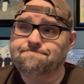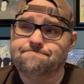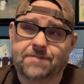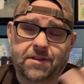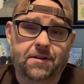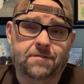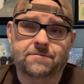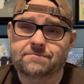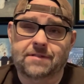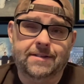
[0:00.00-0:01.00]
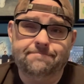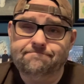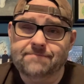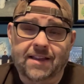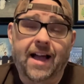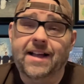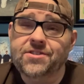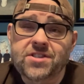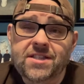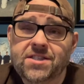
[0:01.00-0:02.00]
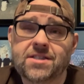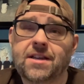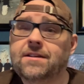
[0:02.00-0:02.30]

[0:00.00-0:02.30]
you know, um, conscience,